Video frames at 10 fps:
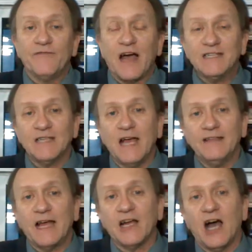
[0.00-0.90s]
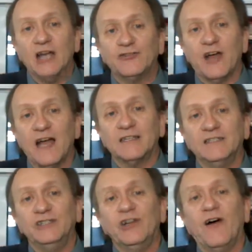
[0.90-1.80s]
If I signed that contract,
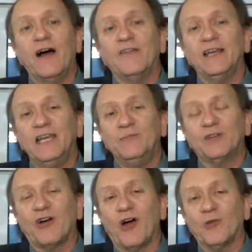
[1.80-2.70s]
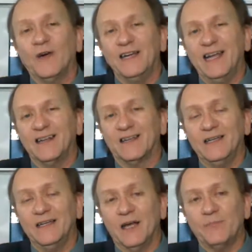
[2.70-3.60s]
and you know how they keep the car one day to
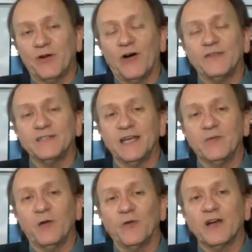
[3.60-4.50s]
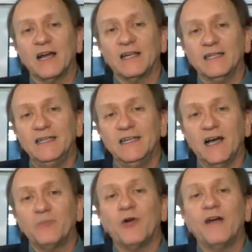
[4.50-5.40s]
clean it up and all, they say, well, we're going to clean
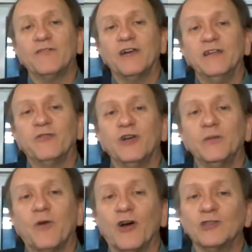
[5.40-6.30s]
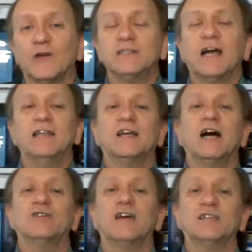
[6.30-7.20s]
it up, we'll have it ready for you tomorrow. So I sign the
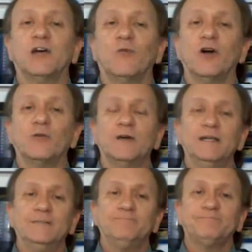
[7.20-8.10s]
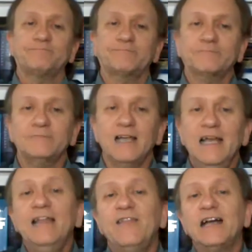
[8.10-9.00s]
contracts, I walk away.
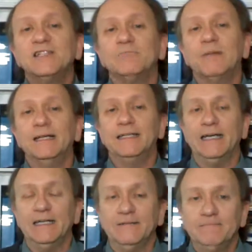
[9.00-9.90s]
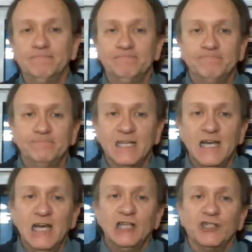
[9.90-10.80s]
That's a Monday.
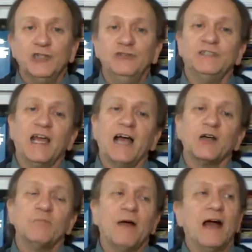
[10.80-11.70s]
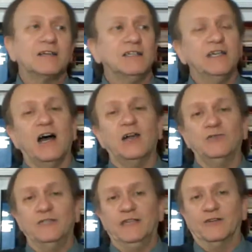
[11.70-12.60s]
Tuesday, I go back to the
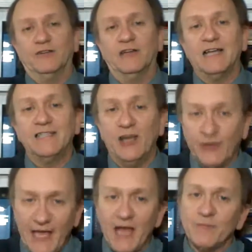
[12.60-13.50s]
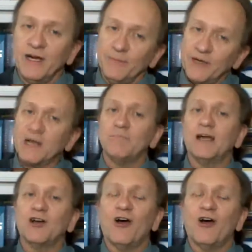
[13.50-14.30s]
auto dealer and I say, okay, I'm ready to pick up my